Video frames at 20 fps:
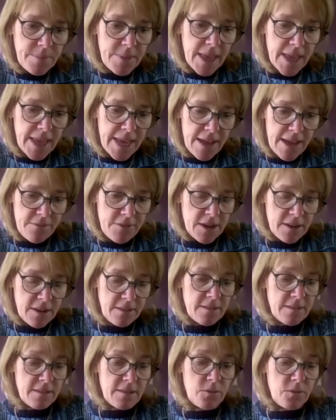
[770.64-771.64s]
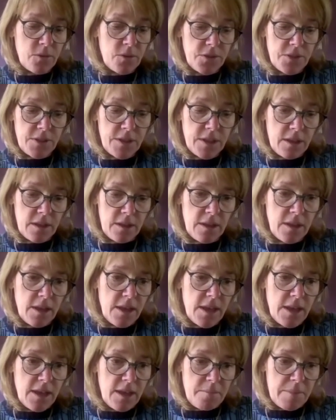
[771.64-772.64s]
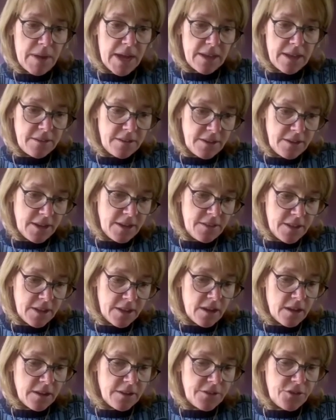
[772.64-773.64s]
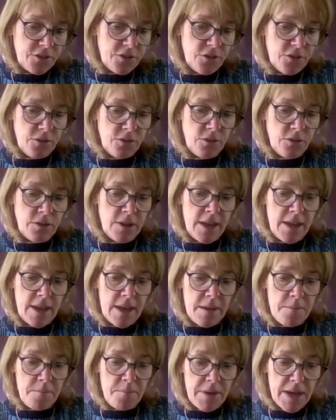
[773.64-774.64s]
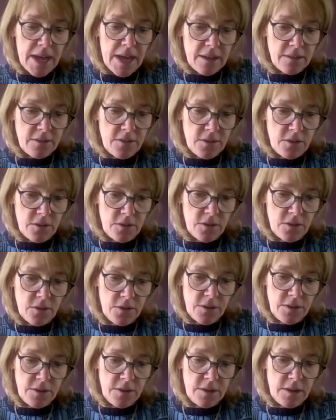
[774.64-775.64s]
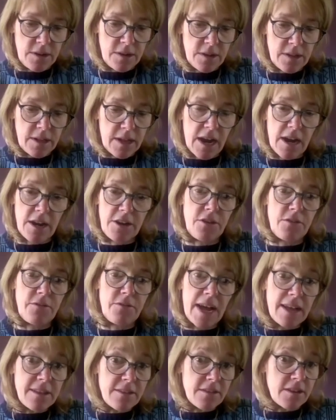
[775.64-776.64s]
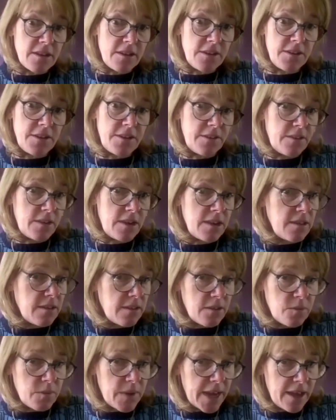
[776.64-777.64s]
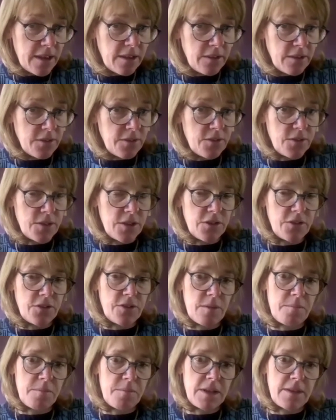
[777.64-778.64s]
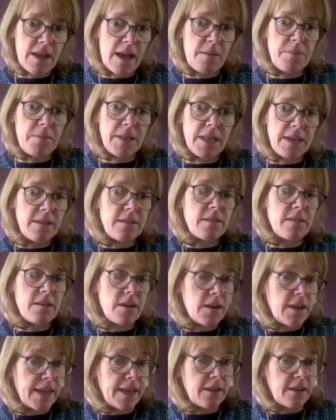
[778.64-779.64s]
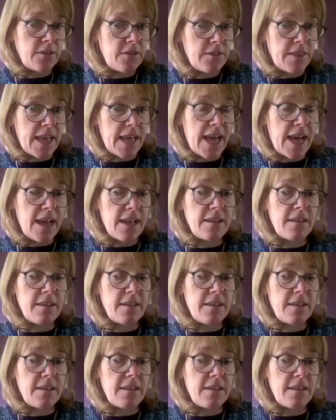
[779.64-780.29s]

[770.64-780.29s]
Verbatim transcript: evidence that what the bacteria in the gut do impacts on cardiovascular disease as mm-hmm. well. So there's some metabolites that are linked to that.